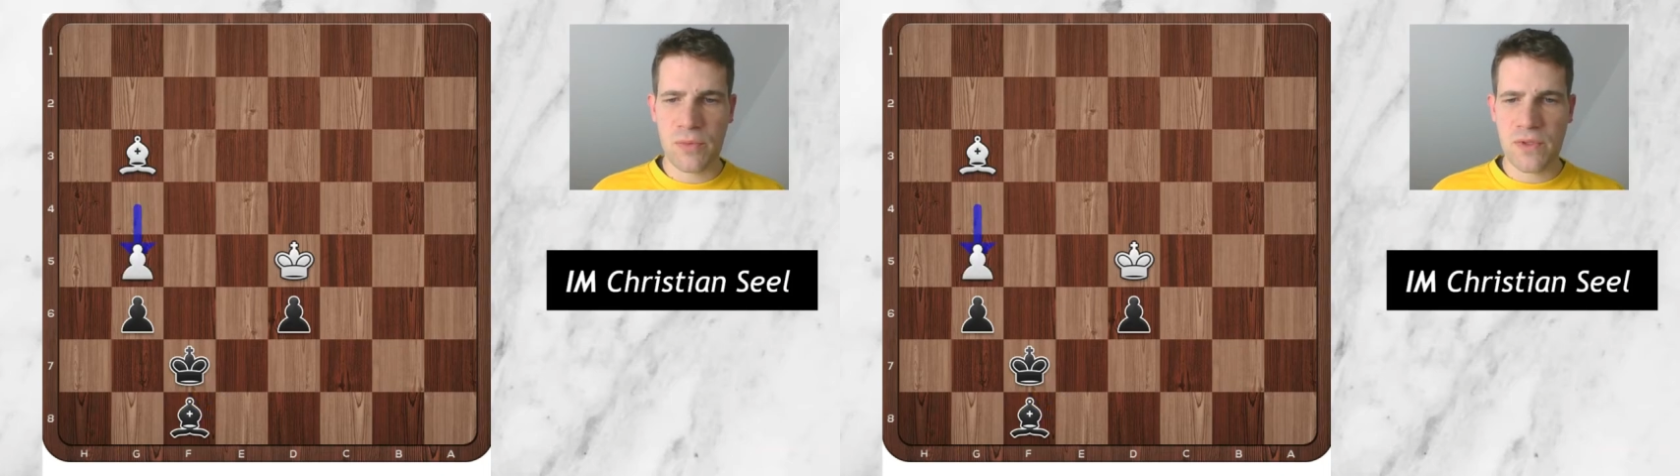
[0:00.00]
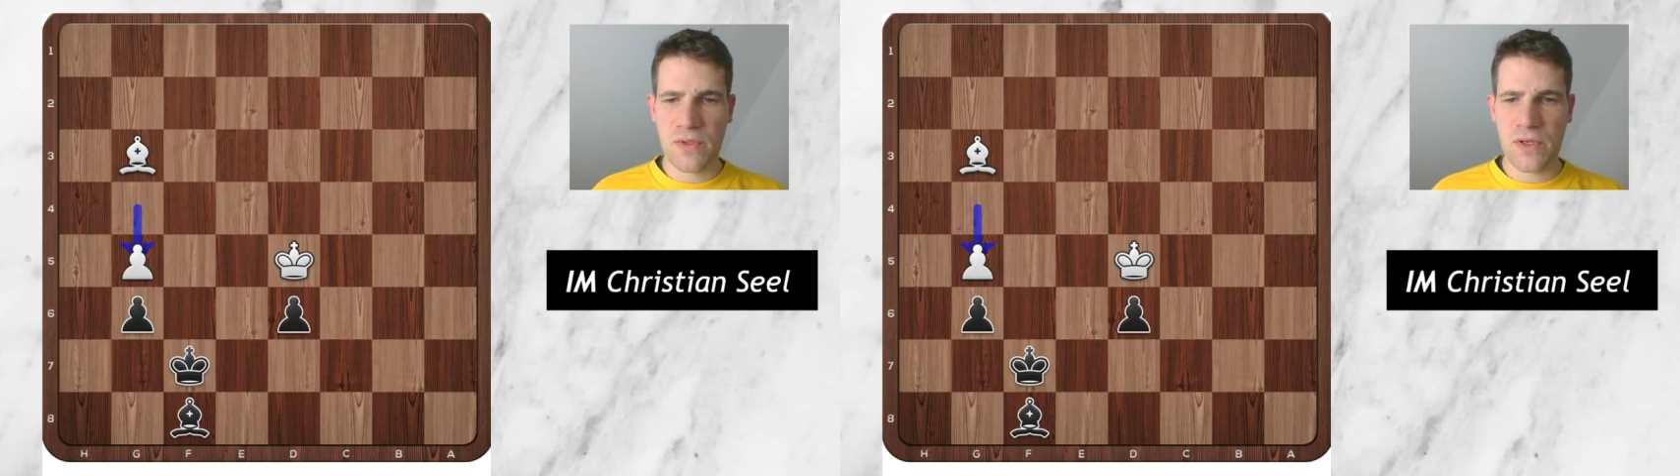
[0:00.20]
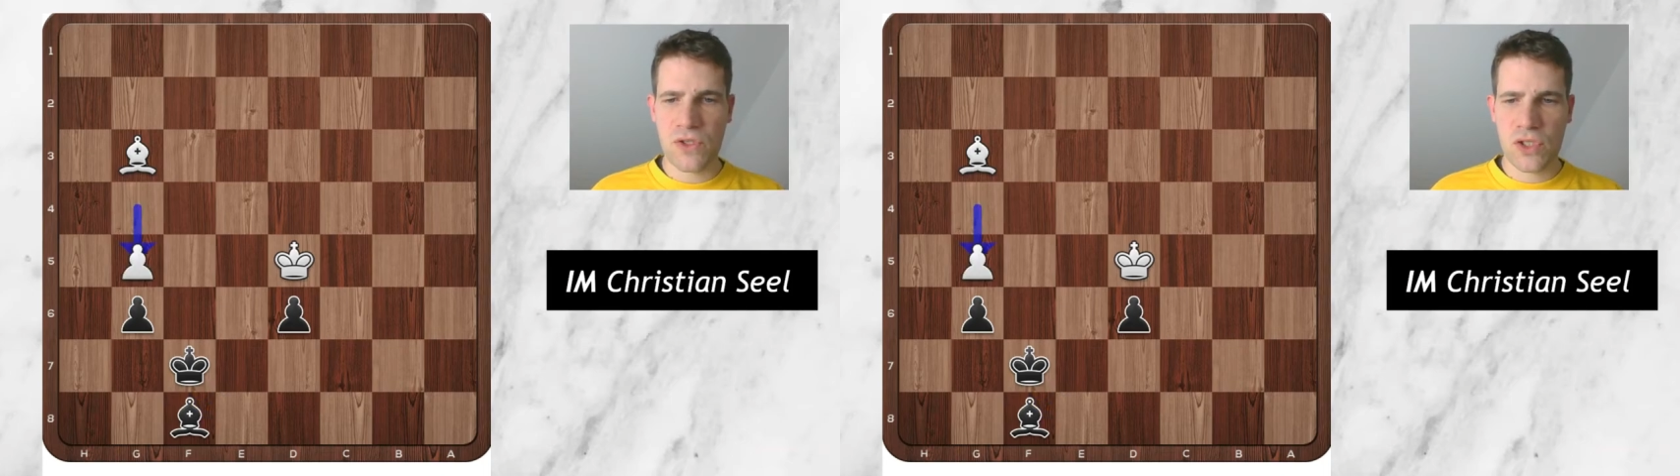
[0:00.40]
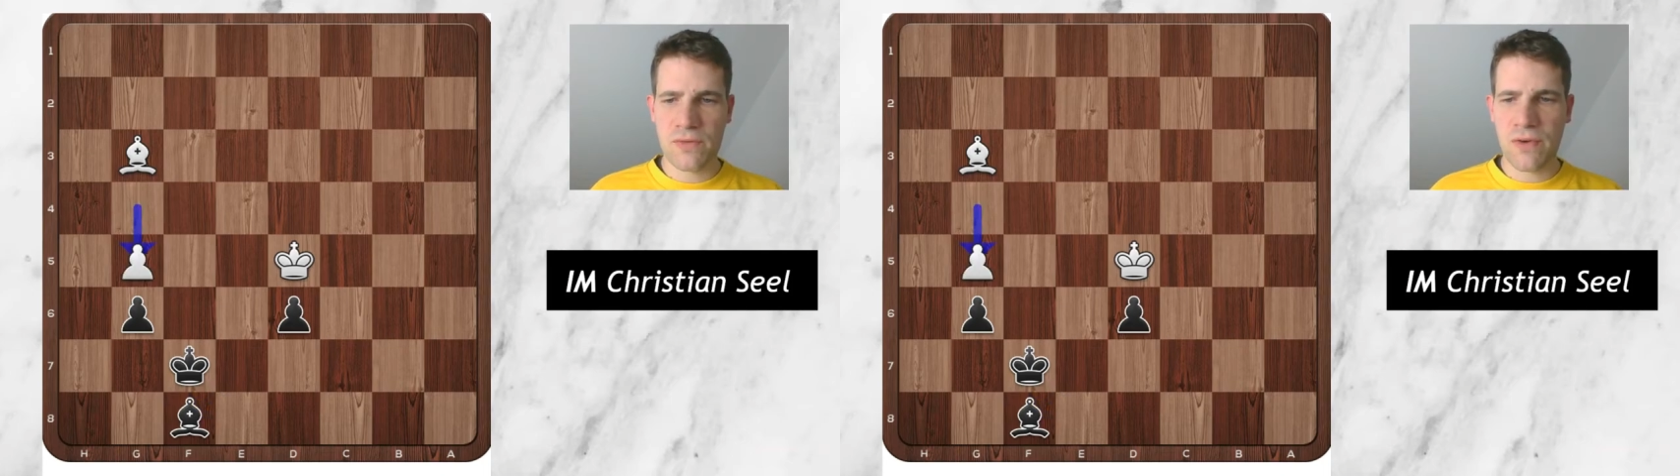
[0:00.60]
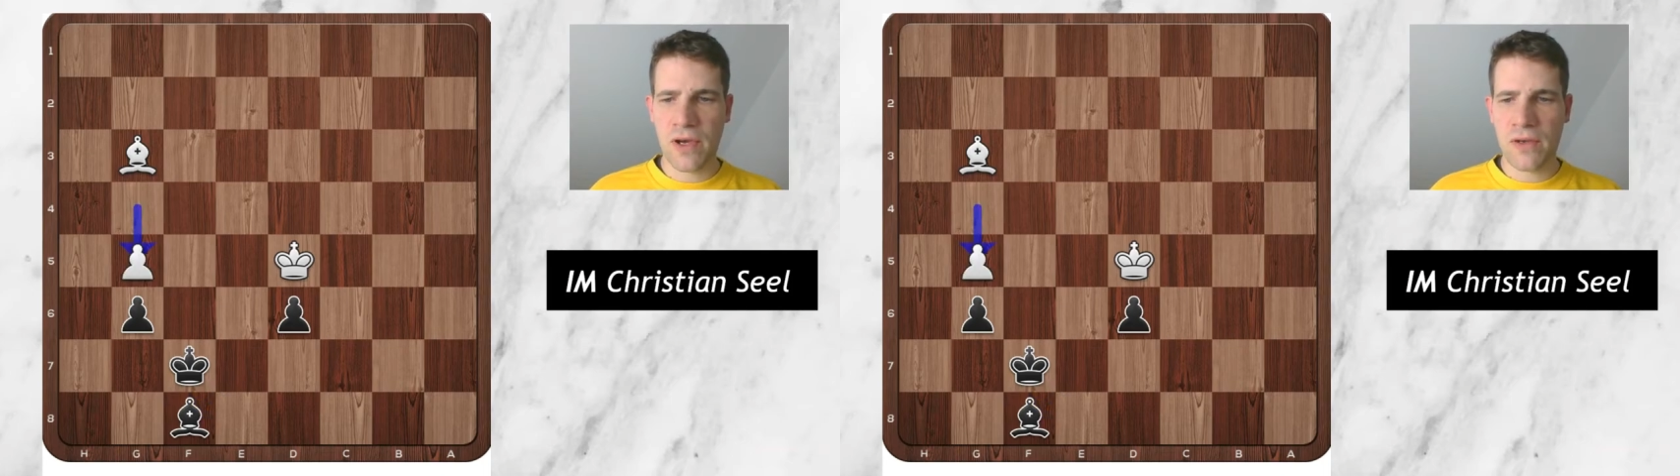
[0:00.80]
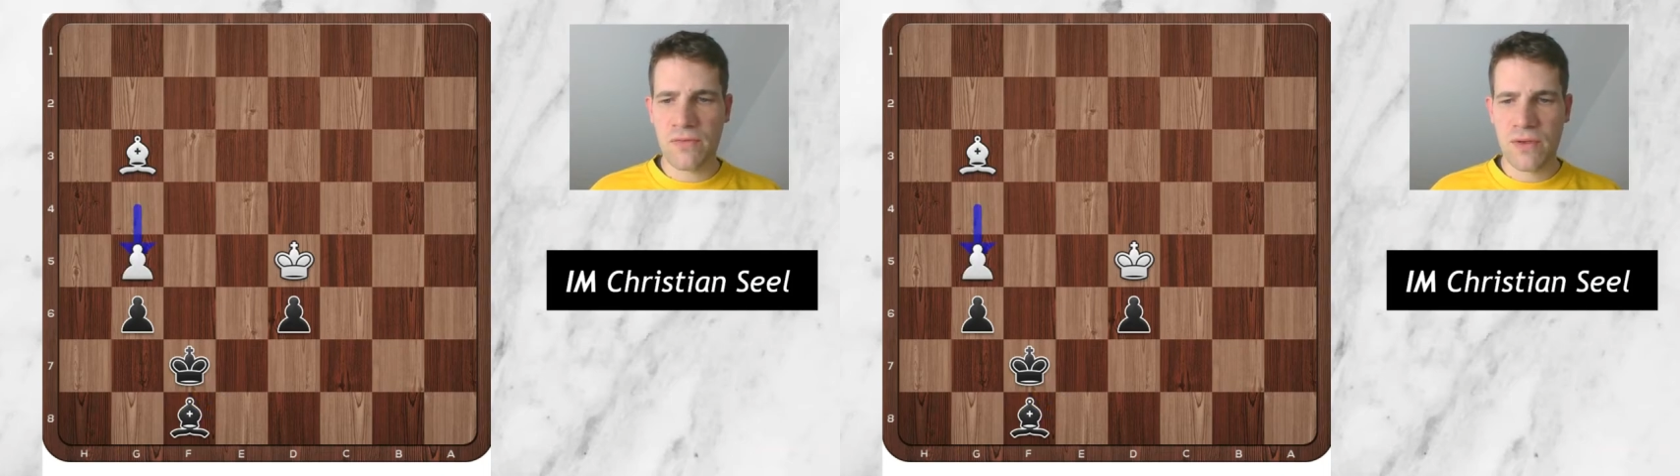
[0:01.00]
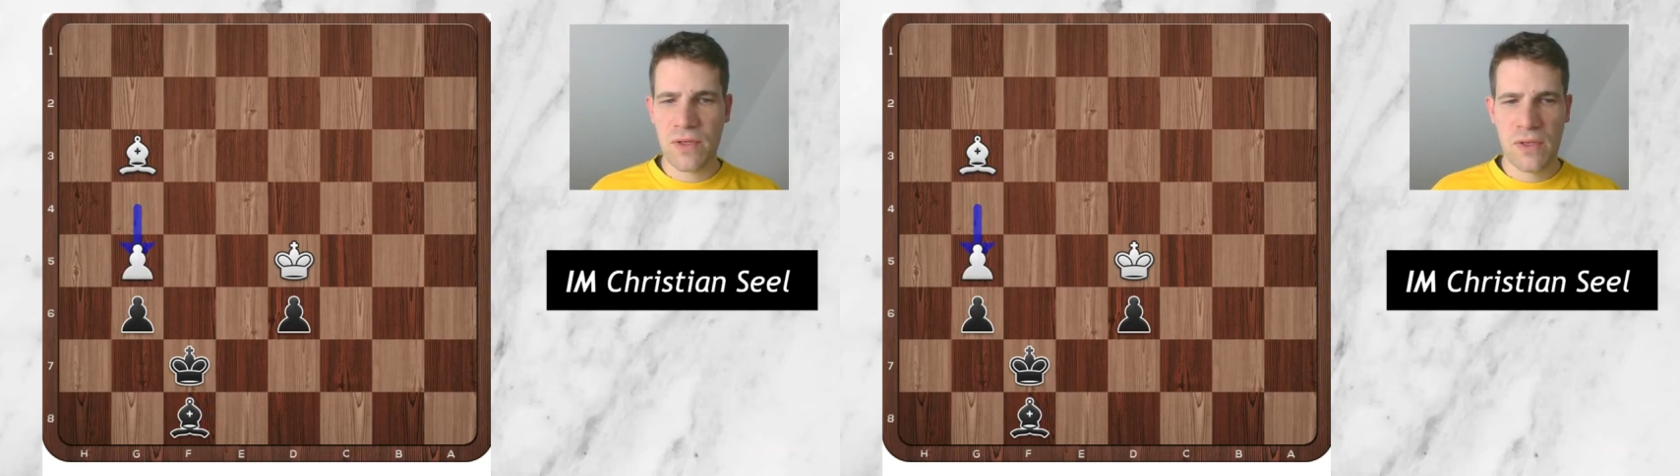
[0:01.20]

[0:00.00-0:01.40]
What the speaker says: with g5,